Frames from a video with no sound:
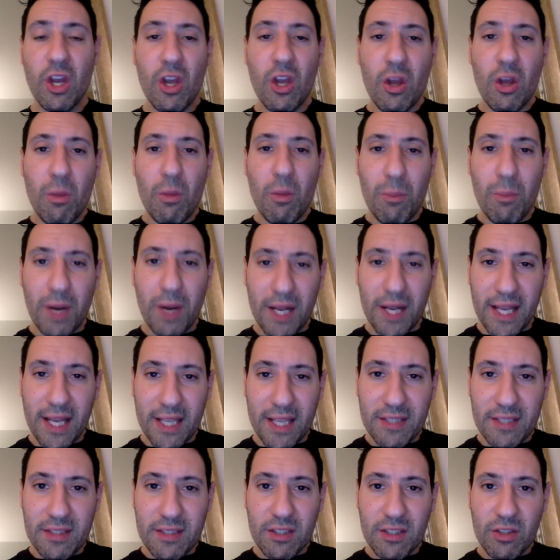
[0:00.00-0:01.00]
but I
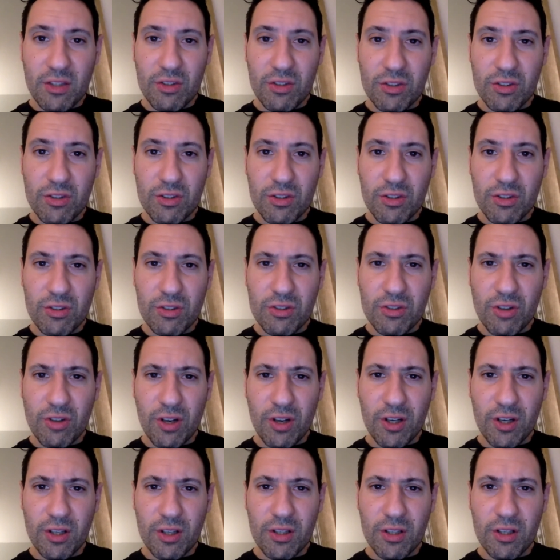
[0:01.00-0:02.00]
guess you you
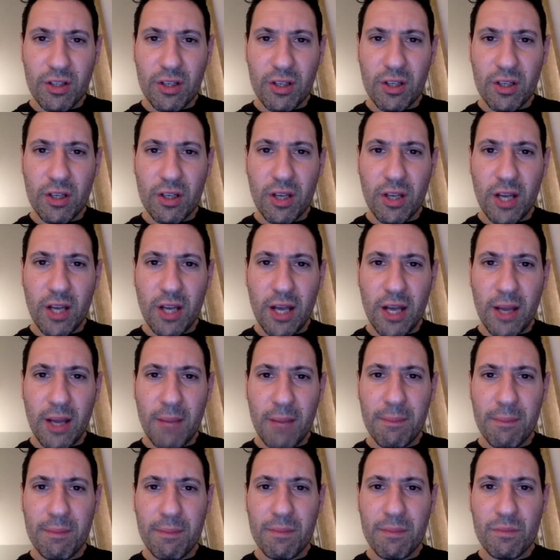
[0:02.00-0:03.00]
start
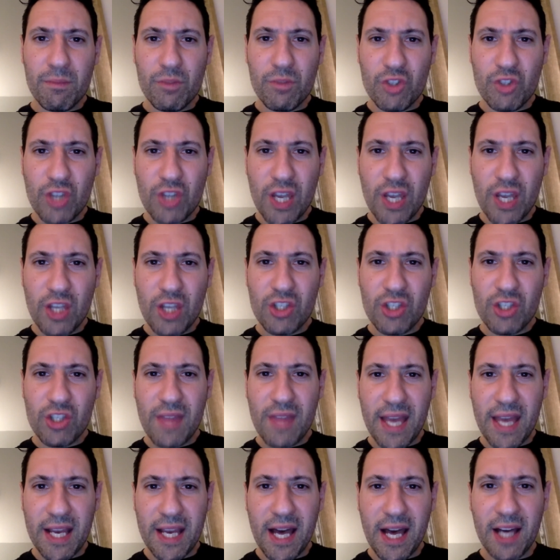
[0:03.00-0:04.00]
um, changing
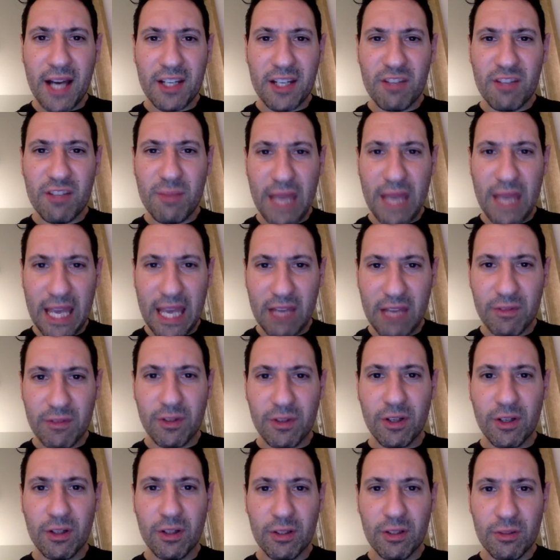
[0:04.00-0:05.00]
that cognitive
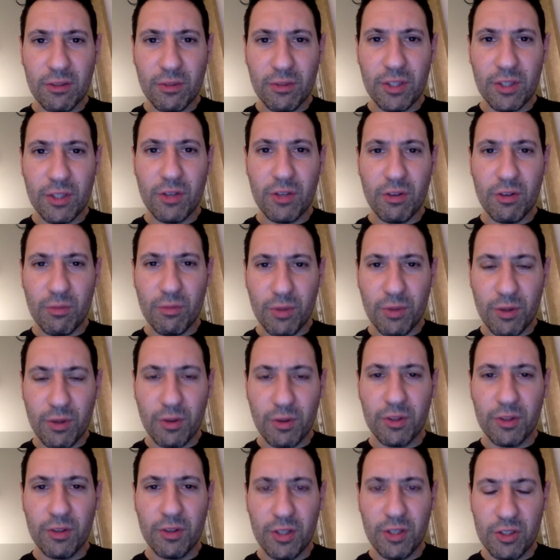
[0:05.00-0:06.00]
behavior what you, were you were
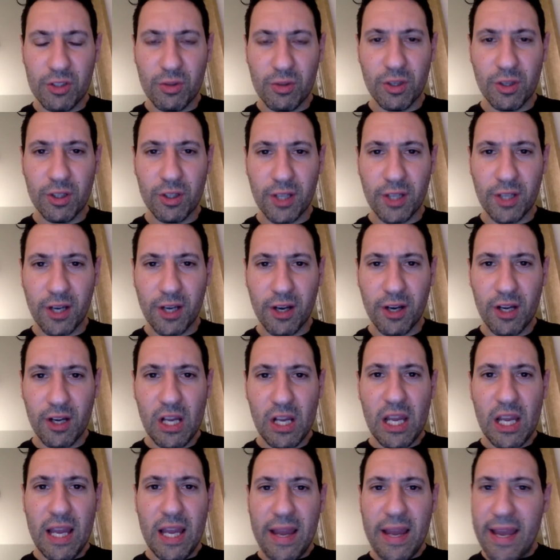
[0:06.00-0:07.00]
alluding to earlier,
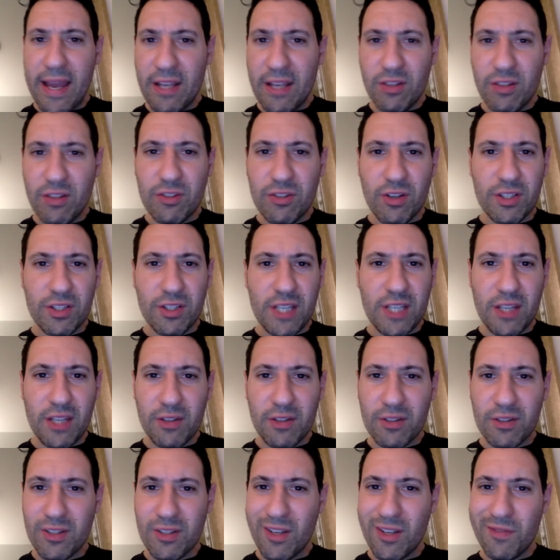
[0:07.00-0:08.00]
and you start telling
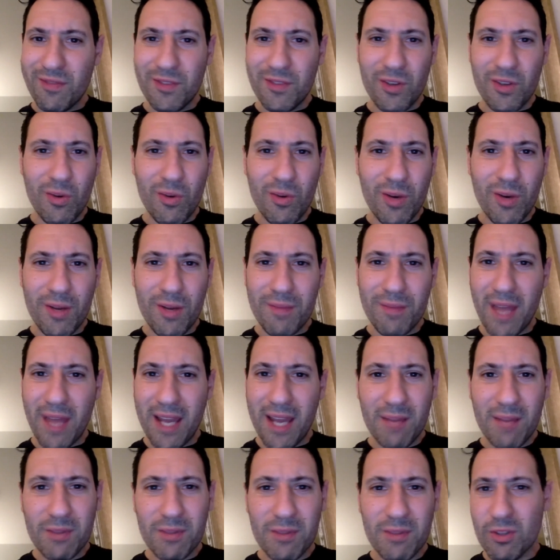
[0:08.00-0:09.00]
yourself, you know what, I
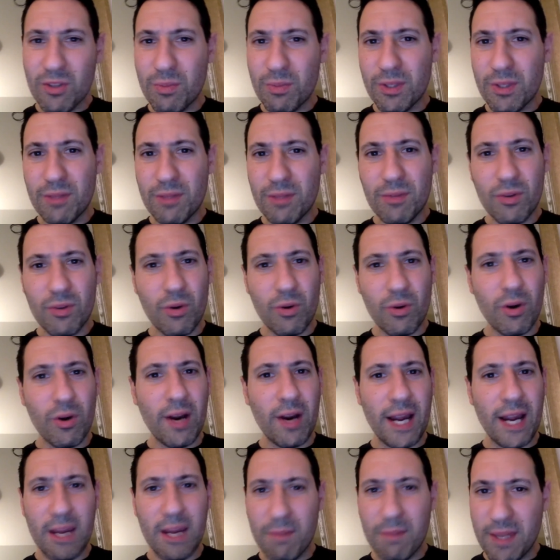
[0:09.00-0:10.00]
am stupid, or
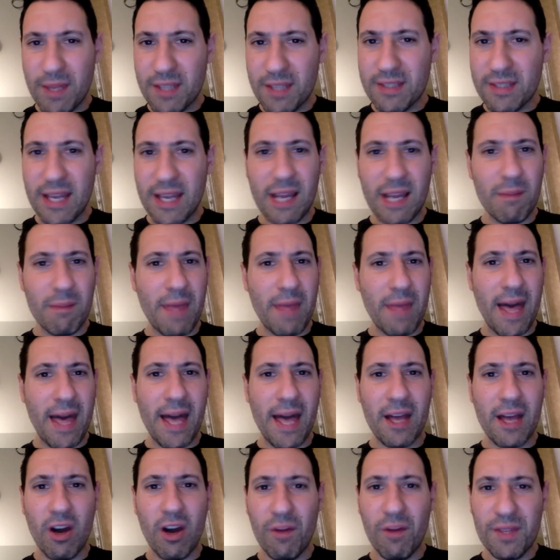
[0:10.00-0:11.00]
I am this, I am that,
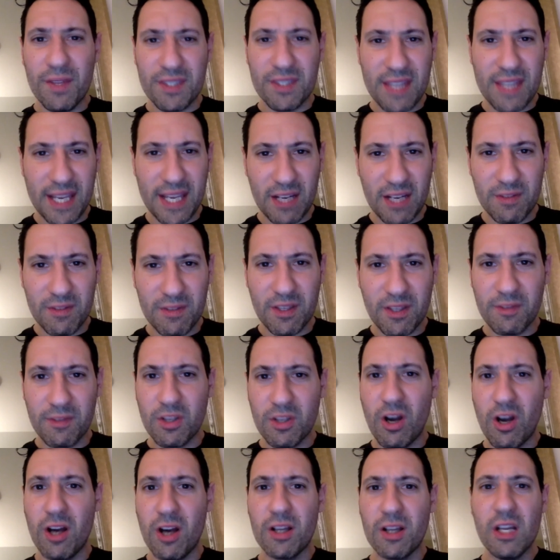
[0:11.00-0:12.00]
all this negative self
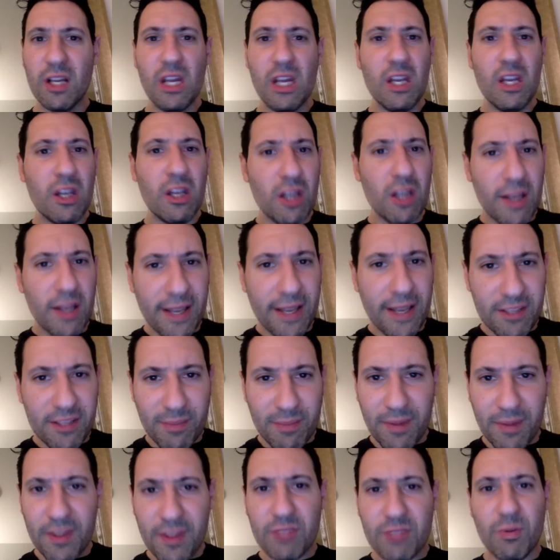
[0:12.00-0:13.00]
talk, as my,
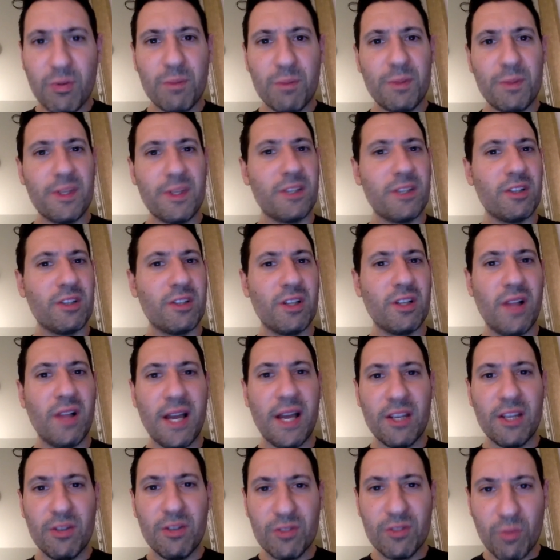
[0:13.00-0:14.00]
this one particular
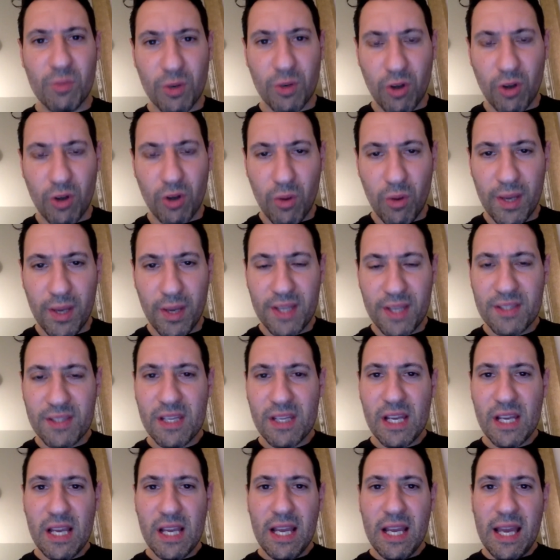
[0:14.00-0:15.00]
client used the word always.
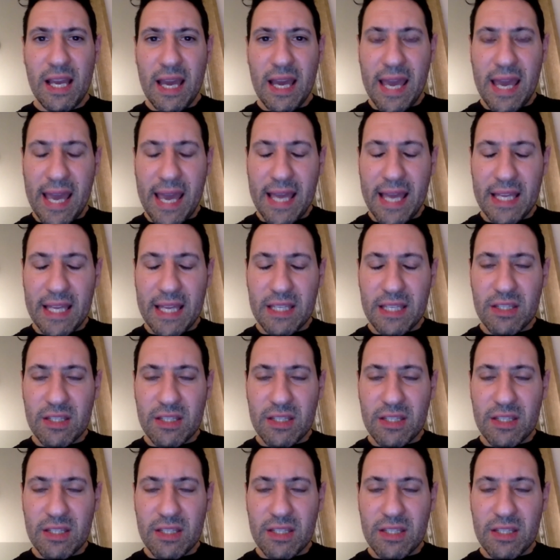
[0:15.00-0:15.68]
Mm. And